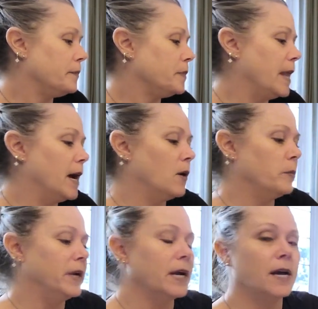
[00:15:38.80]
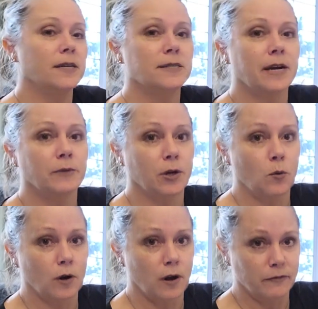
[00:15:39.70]
Now, because I
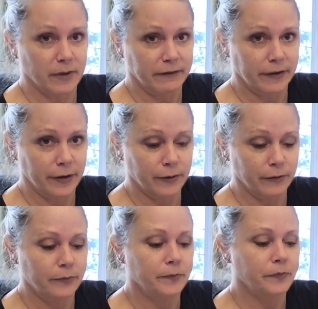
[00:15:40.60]
record off my phone